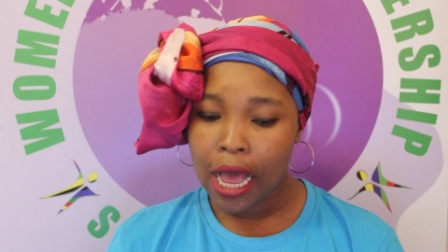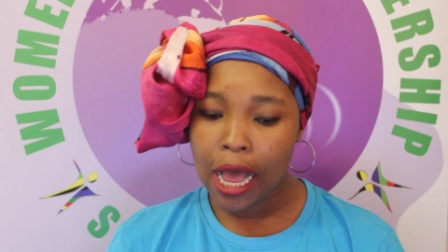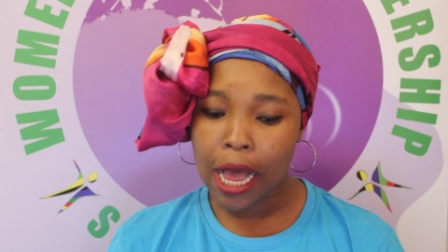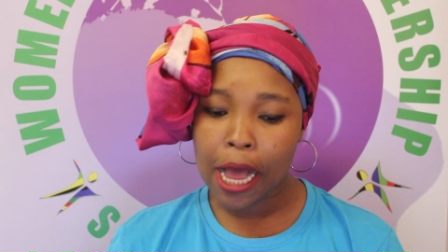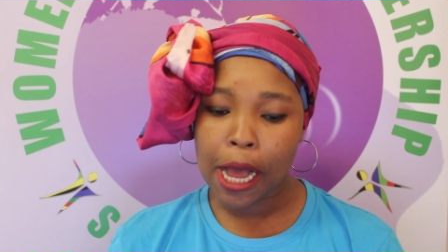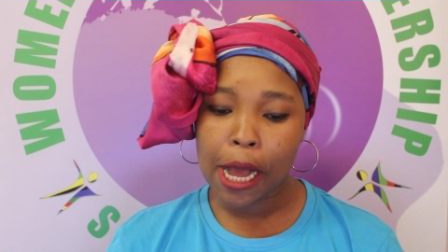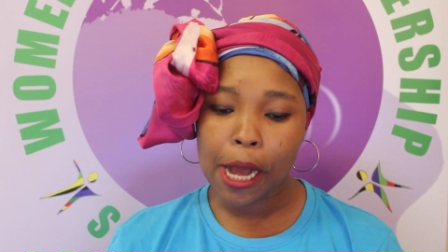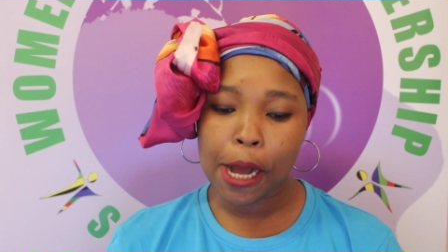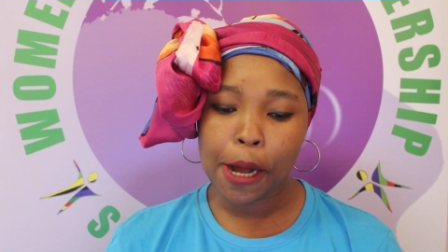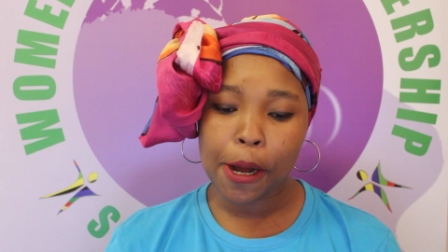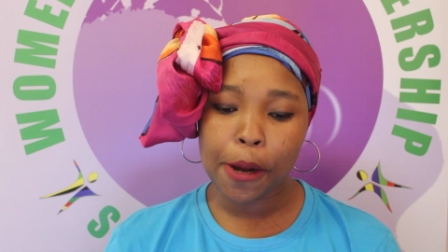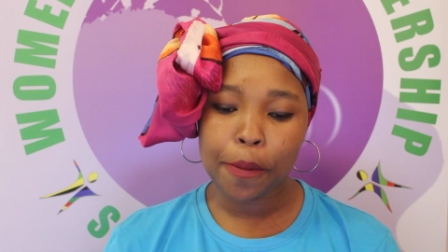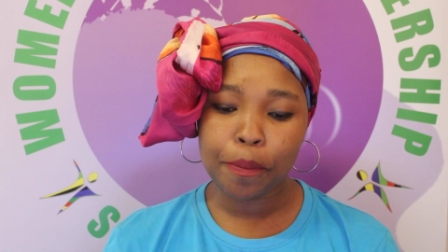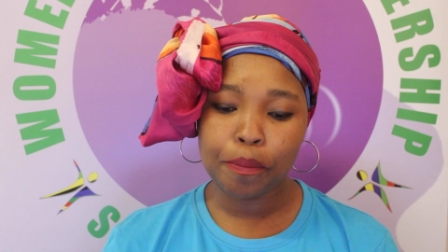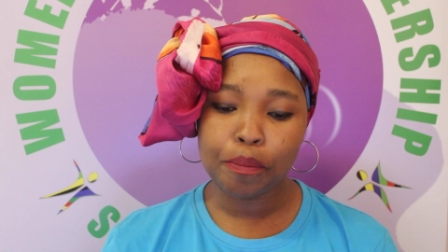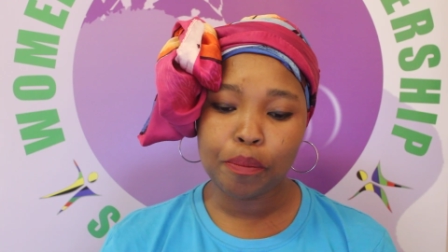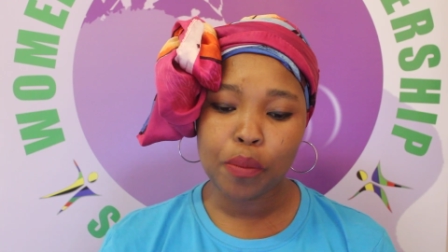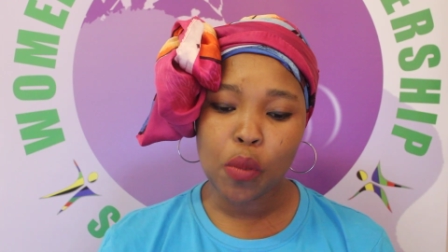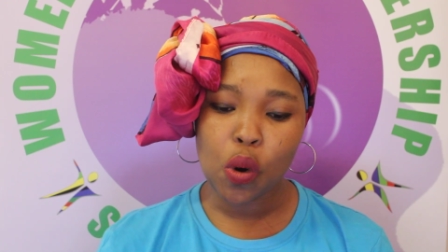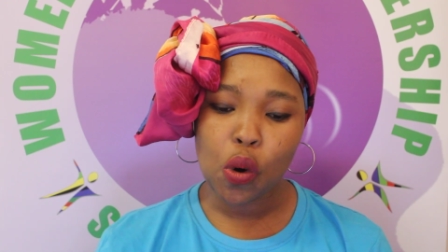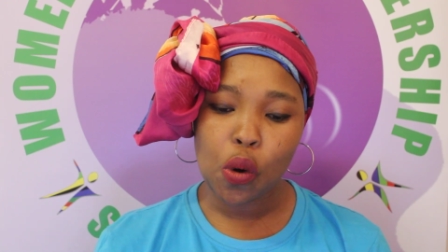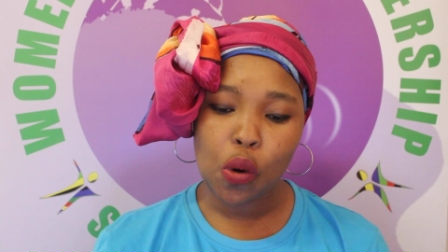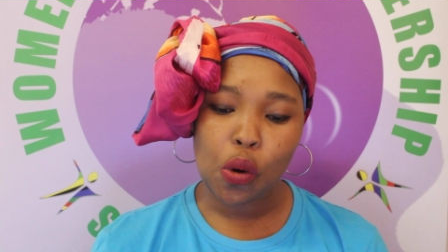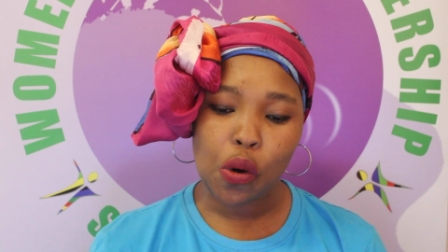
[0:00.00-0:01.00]
um,
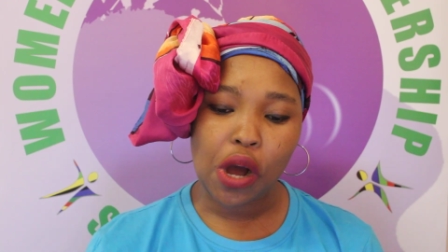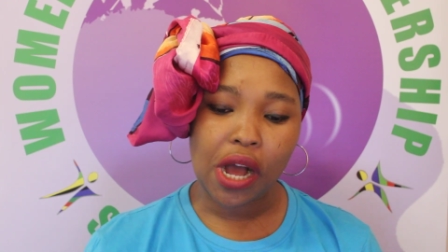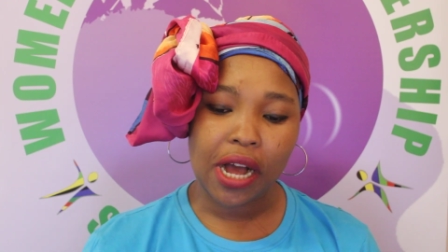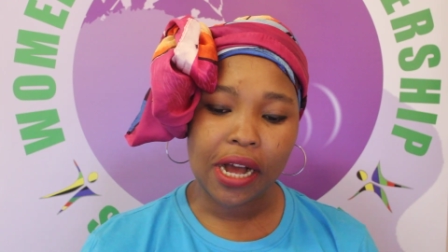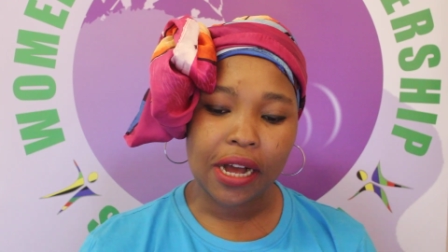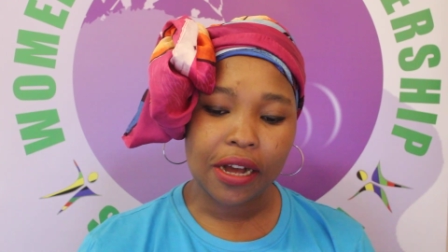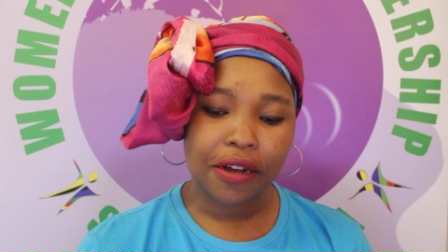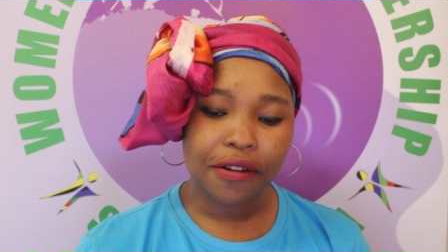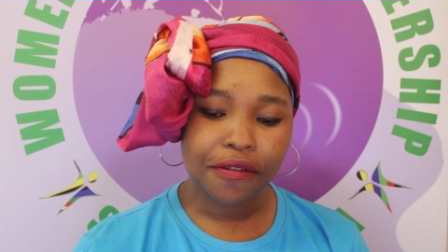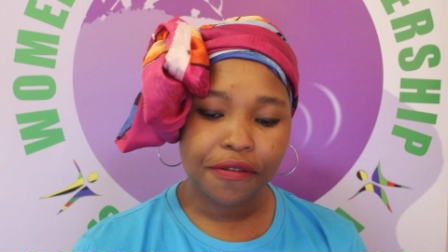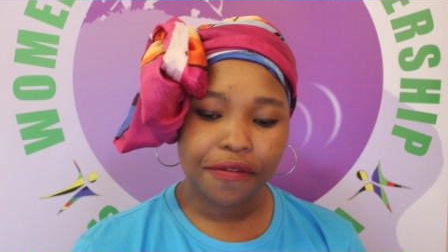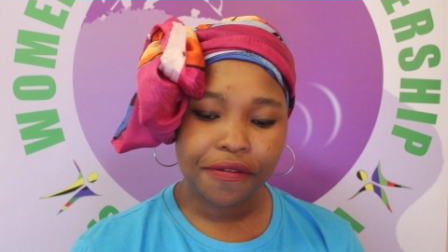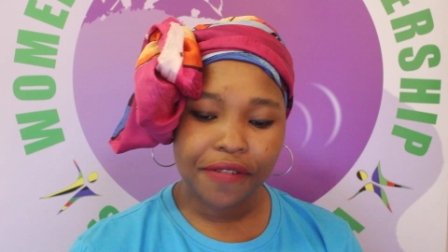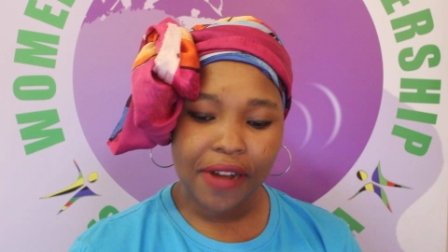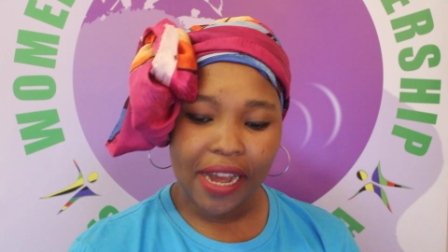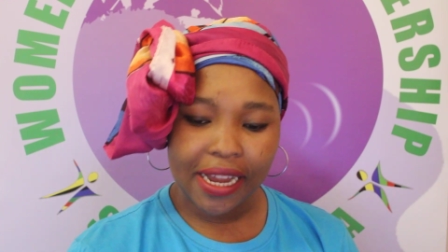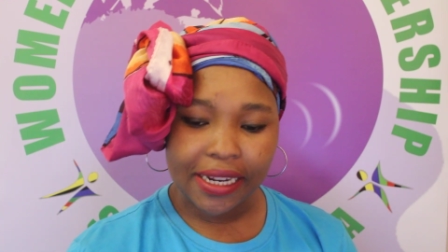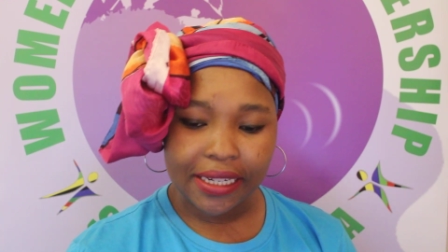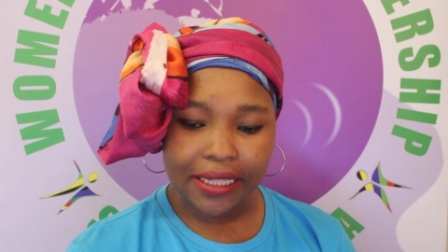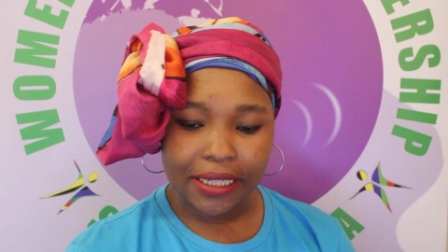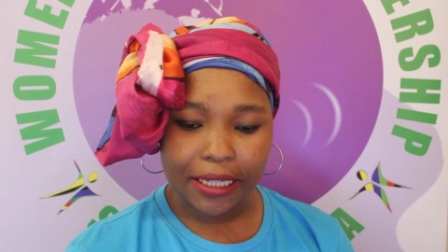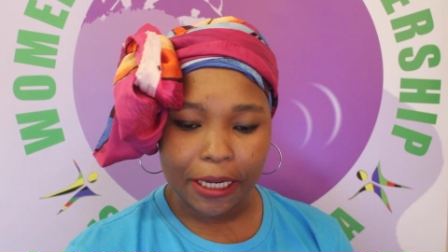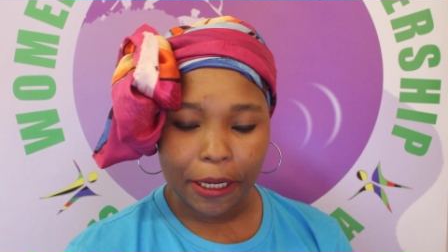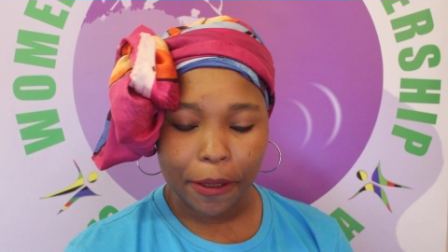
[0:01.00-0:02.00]
more uh,
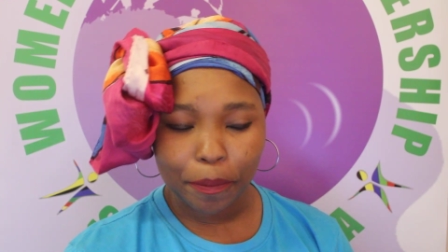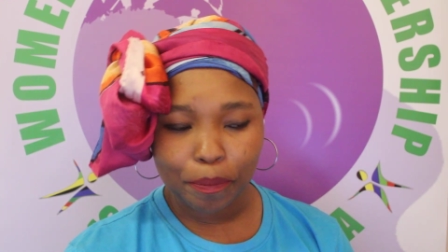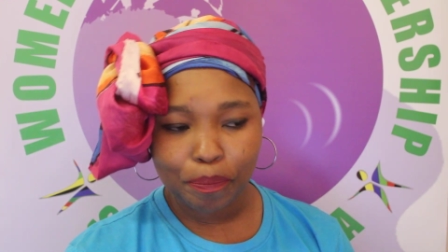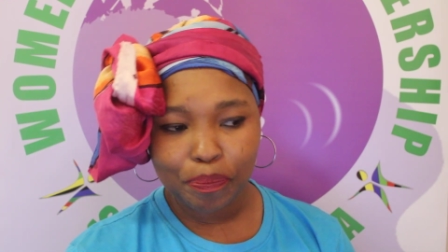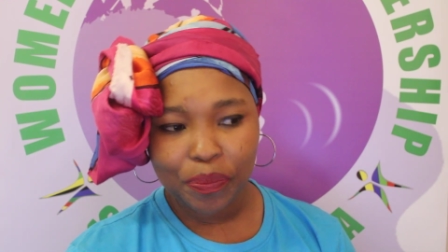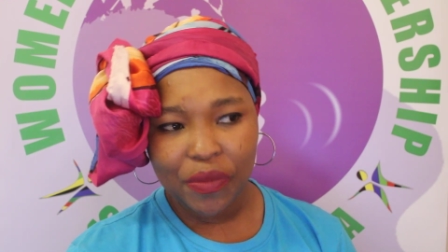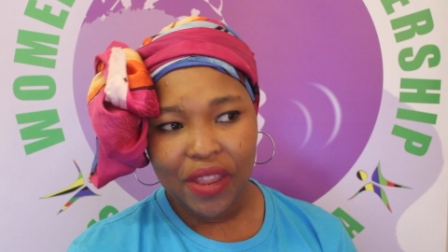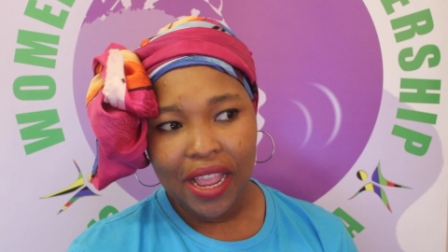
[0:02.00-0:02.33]
funding.